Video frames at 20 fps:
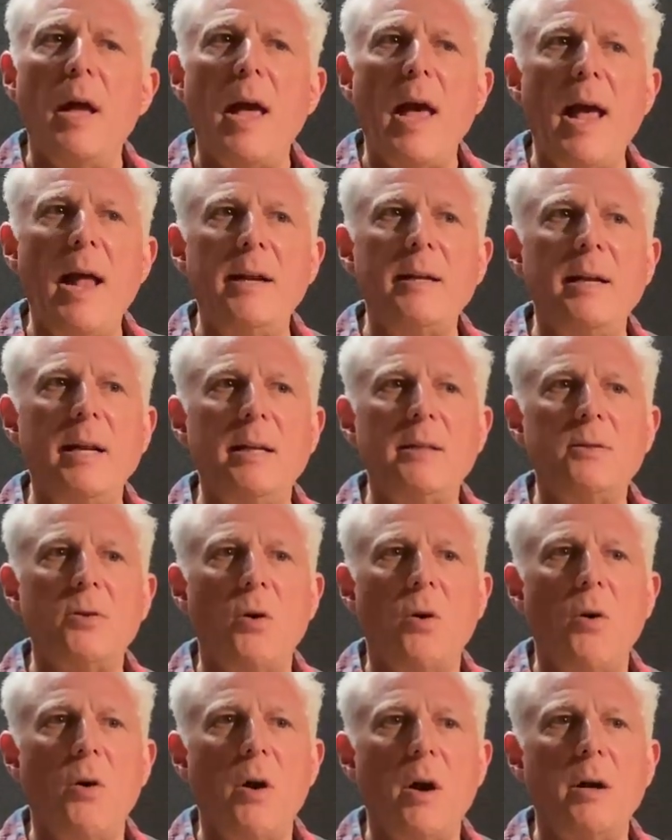And it's
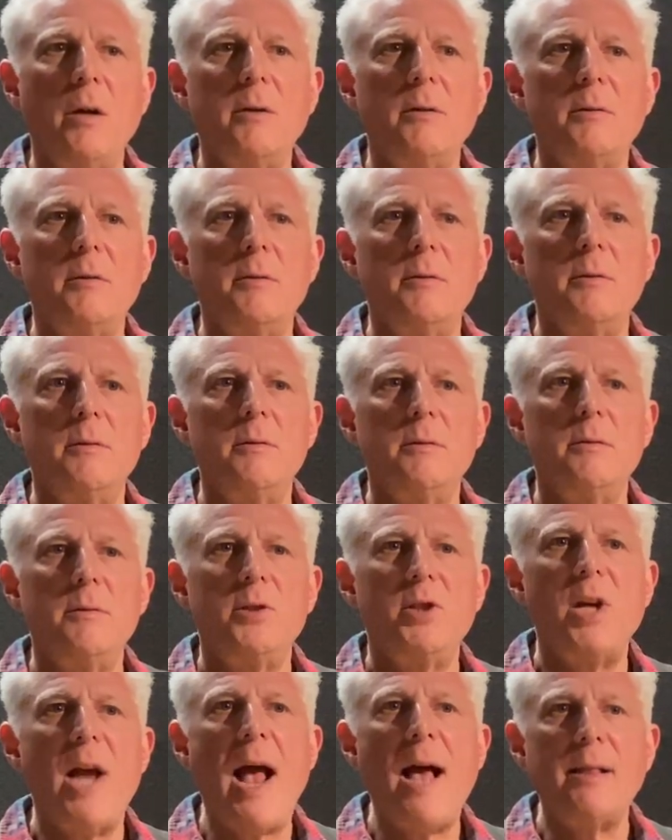our
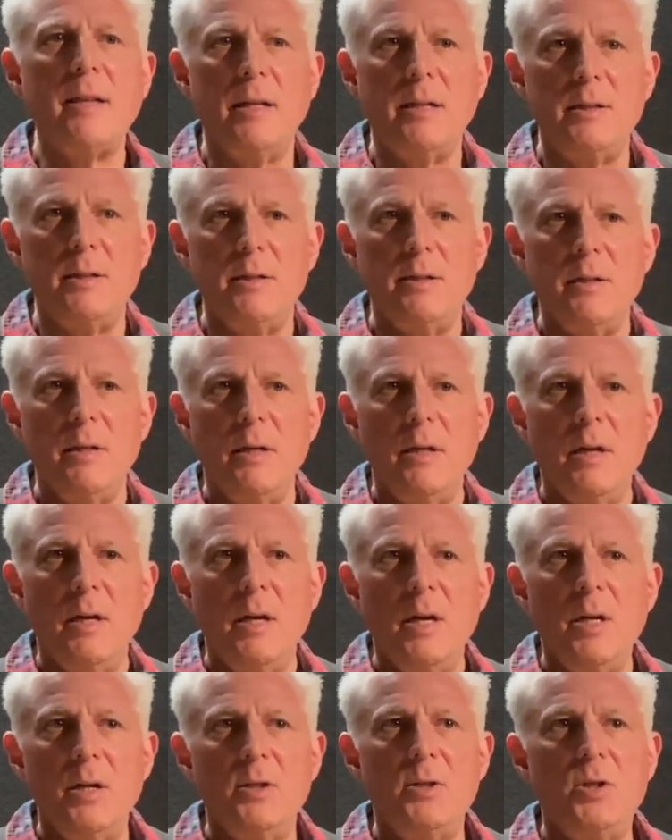challenge
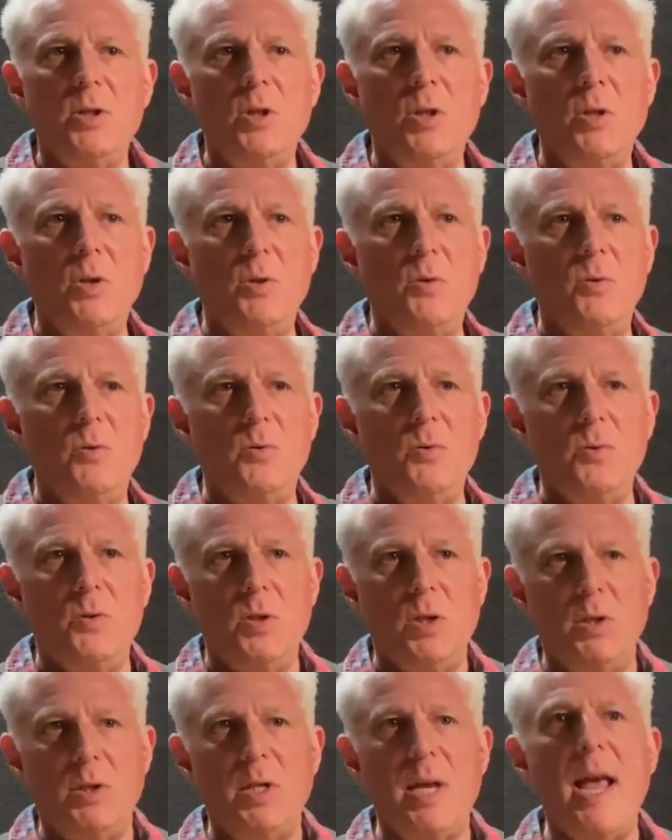to
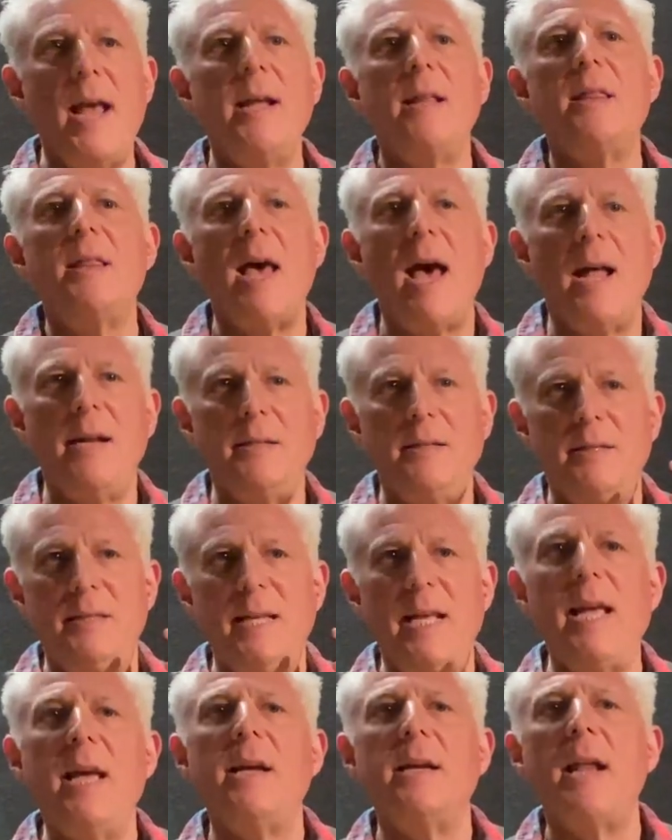take that
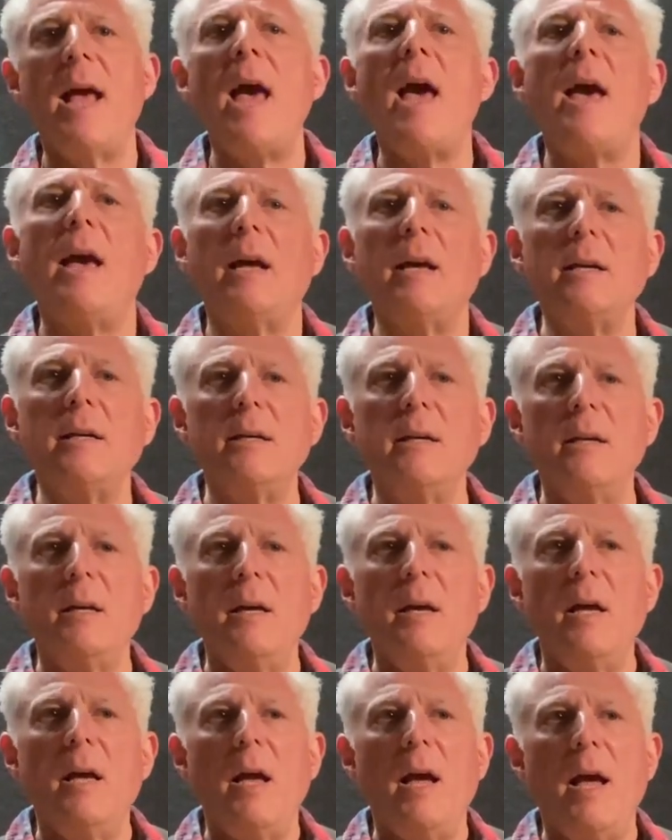DNA
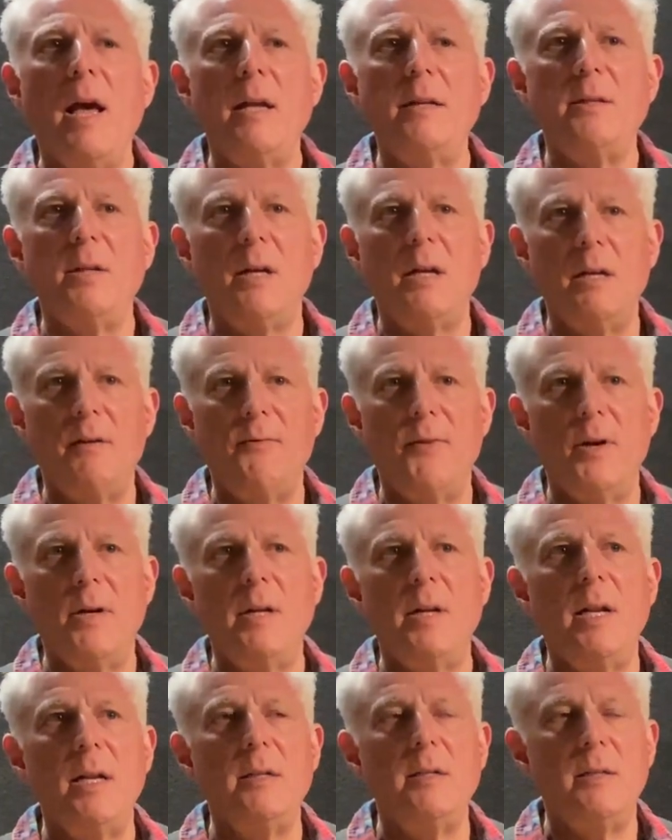and to convert
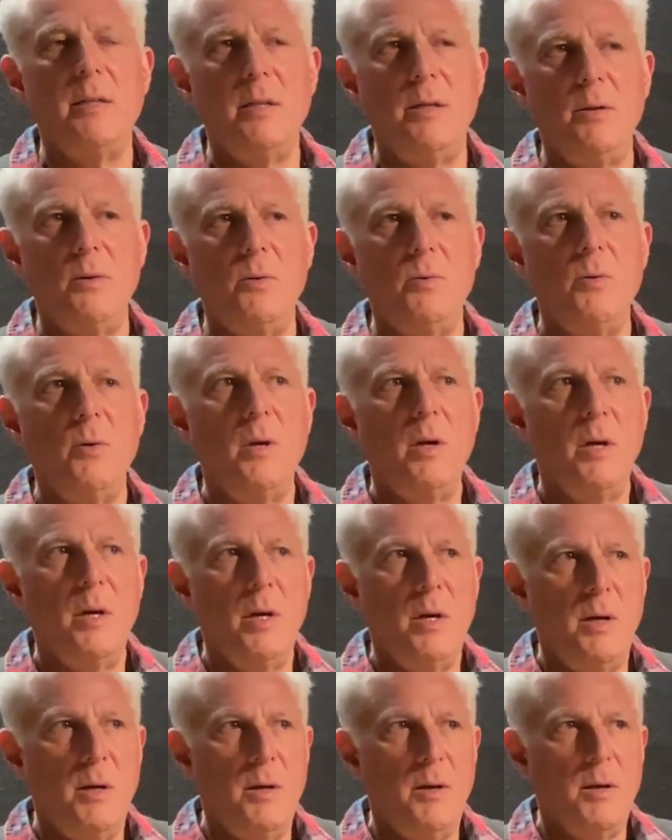it into
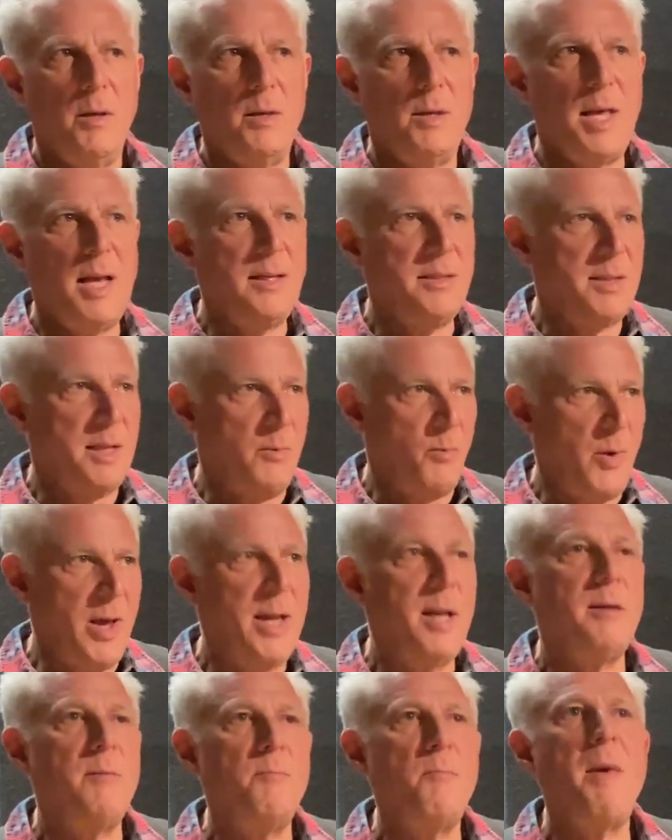things that we
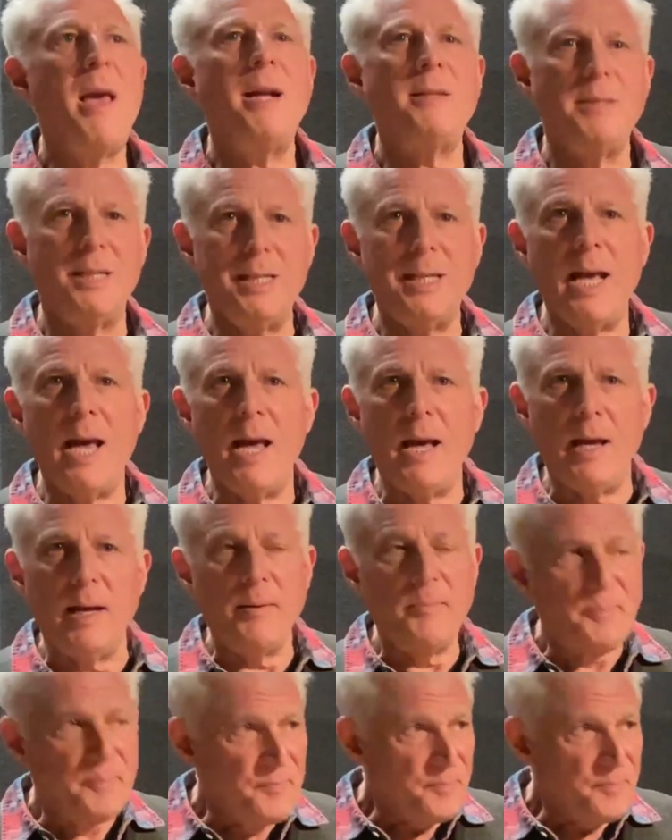can make today: